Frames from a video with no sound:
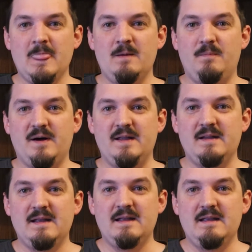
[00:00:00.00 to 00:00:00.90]

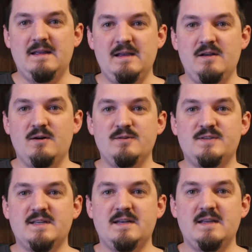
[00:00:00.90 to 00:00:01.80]
but he
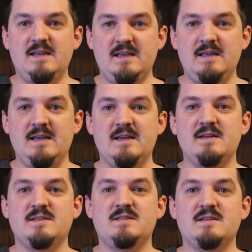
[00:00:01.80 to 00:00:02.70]
knows that he
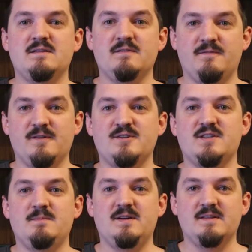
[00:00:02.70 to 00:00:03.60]
is the first
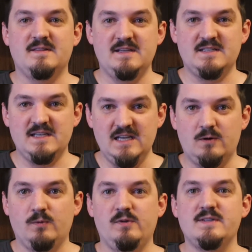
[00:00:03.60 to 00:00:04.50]
among these
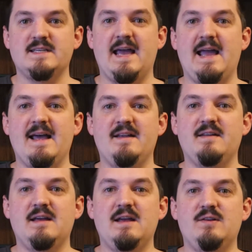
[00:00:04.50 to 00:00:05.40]
equals,
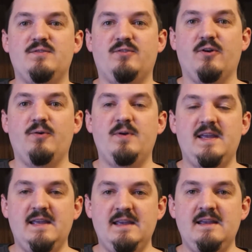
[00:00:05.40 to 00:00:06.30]
and so
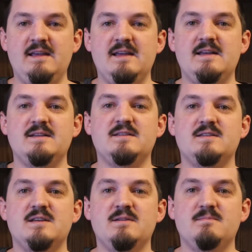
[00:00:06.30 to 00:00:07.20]
he is